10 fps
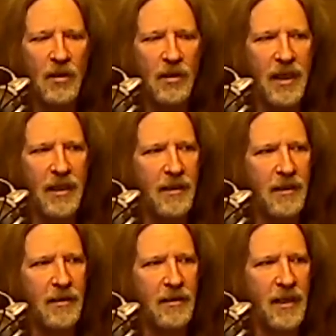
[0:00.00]
like
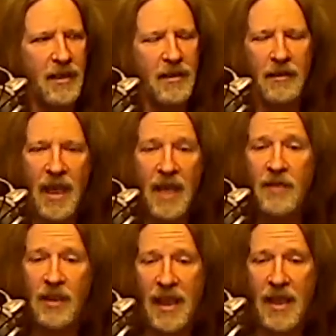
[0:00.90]
a
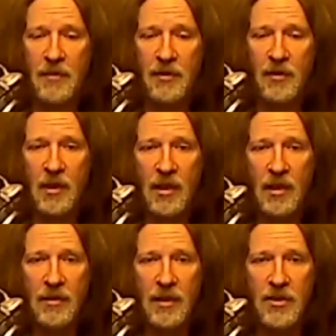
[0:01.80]
lava lamp
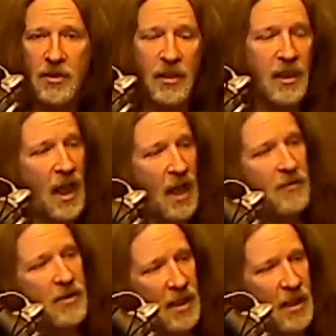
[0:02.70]
that you could
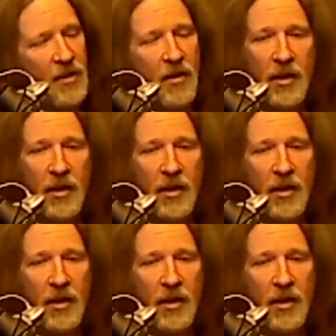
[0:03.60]
have sitting